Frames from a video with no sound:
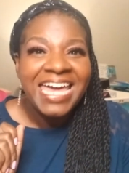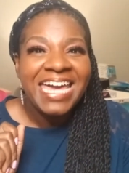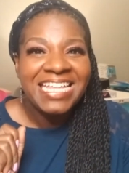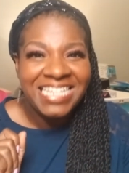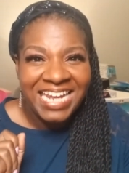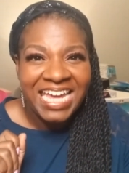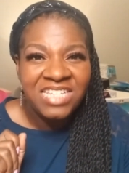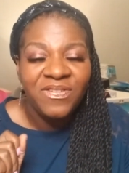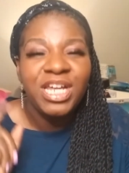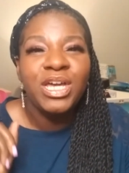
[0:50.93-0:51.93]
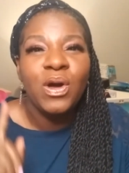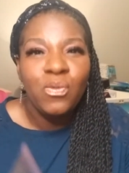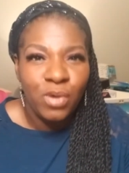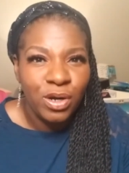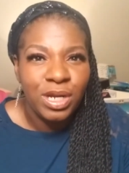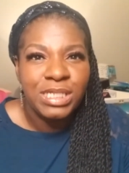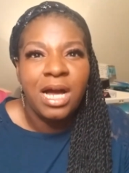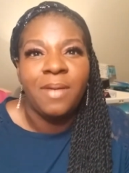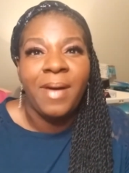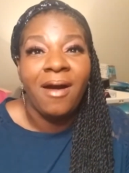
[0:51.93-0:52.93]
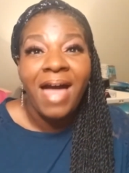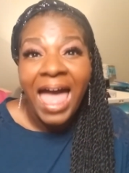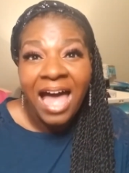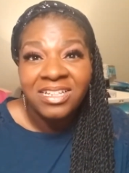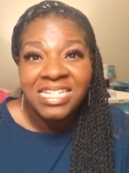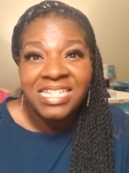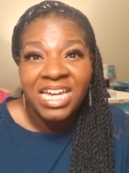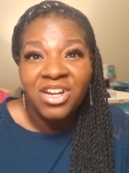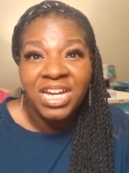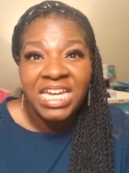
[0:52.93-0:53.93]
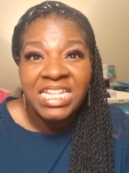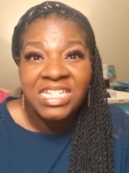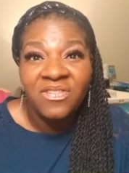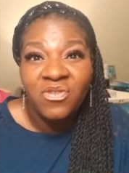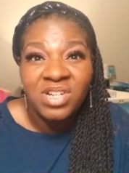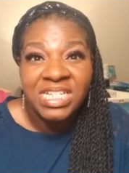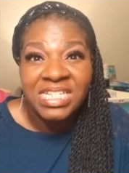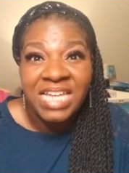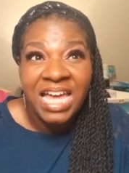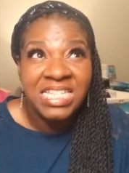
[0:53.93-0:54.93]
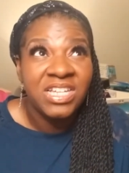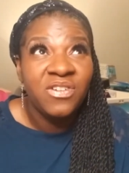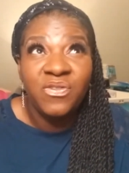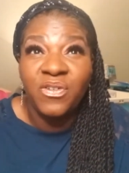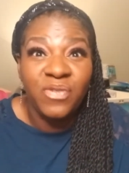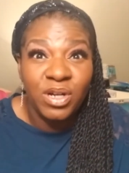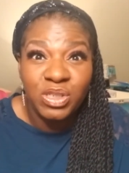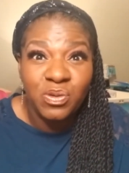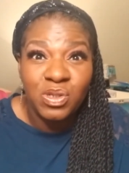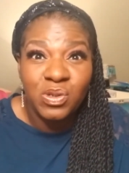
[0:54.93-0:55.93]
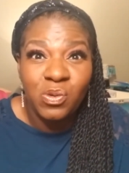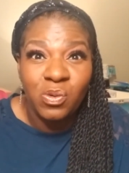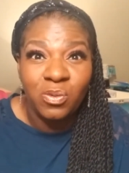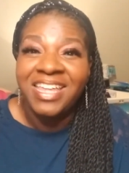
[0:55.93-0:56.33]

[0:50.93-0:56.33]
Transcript: In today's video, we're going to talk about how to set your kids up for success for virtual school.